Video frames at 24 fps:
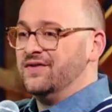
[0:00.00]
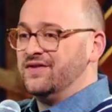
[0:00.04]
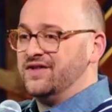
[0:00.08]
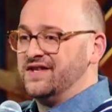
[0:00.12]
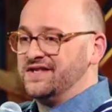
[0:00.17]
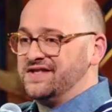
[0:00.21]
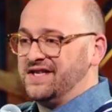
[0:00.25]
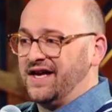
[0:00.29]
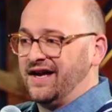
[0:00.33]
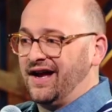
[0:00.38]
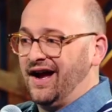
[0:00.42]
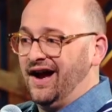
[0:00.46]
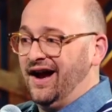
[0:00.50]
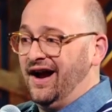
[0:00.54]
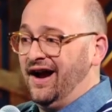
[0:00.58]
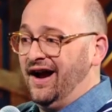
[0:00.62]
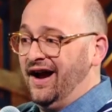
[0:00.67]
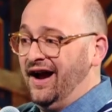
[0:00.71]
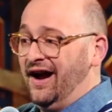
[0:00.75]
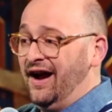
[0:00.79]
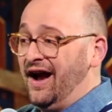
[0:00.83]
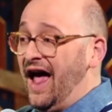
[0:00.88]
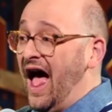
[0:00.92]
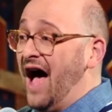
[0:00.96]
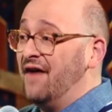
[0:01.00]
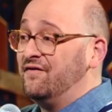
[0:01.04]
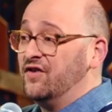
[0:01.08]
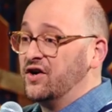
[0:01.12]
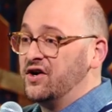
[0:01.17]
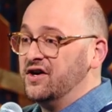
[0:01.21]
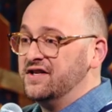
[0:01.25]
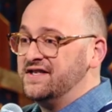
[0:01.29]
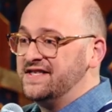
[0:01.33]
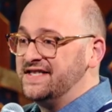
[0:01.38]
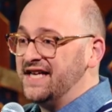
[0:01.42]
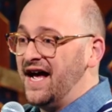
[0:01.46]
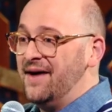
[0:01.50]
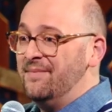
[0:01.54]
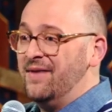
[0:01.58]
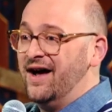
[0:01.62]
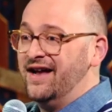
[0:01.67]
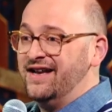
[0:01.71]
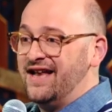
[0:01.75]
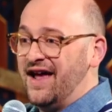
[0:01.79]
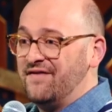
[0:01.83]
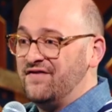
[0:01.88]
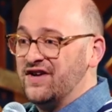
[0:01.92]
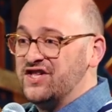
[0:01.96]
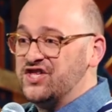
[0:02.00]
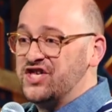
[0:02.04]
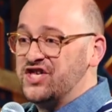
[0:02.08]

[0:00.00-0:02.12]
Just like, have a good summer, never